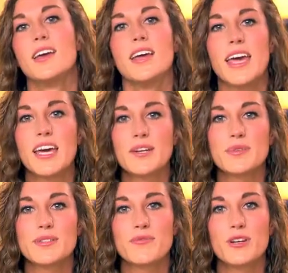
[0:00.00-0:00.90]
Hannon
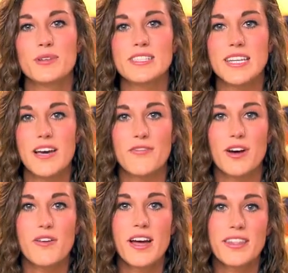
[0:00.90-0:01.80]
was a former
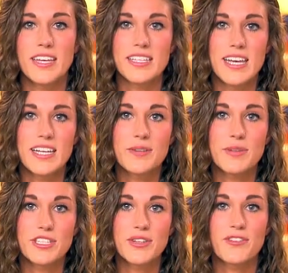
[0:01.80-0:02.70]
CFO at the Indiana
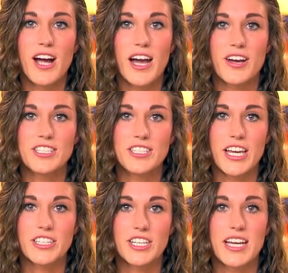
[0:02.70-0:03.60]
Commission for Higher
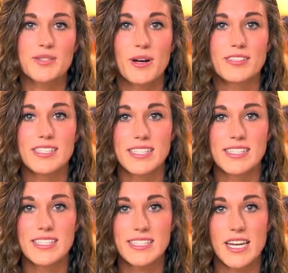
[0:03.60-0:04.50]
Education as well as
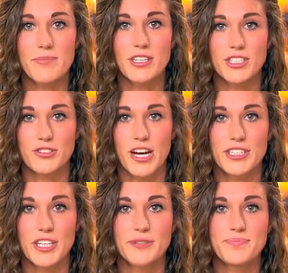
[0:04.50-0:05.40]
Assistant State Budget
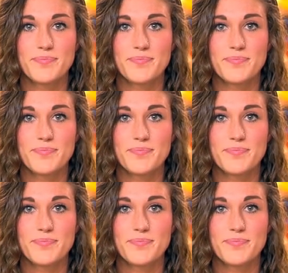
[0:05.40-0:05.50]
Director.